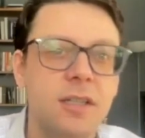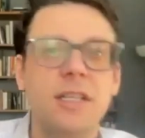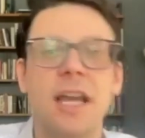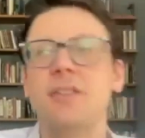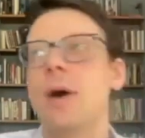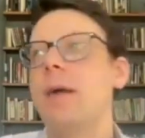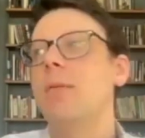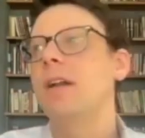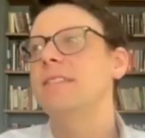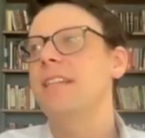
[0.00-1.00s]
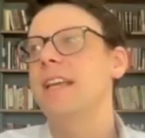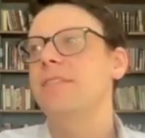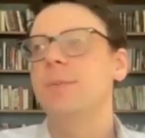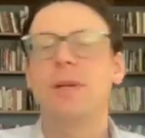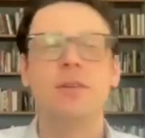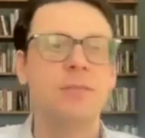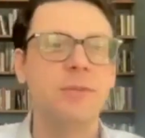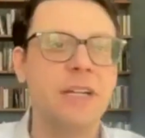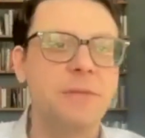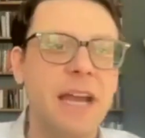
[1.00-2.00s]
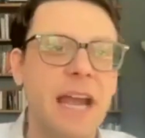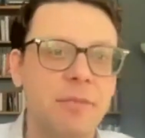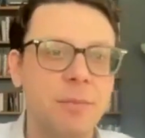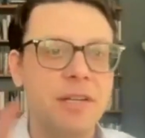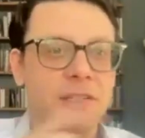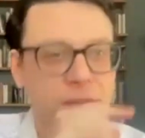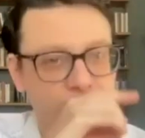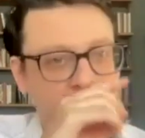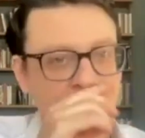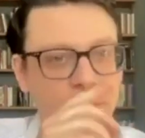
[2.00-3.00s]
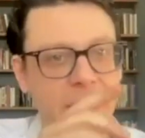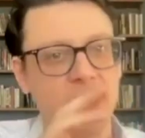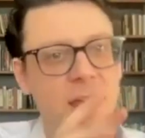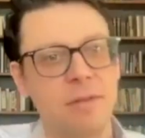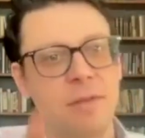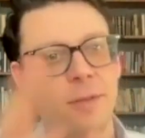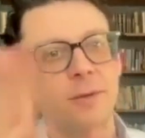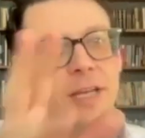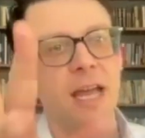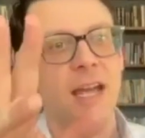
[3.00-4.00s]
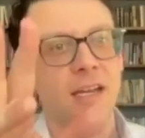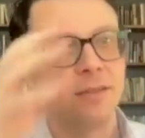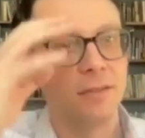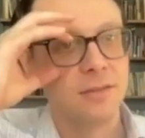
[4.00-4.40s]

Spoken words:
Yeah, so I want to save Spinoza for the end. If I haven't mentioned Spinoza by 11:38,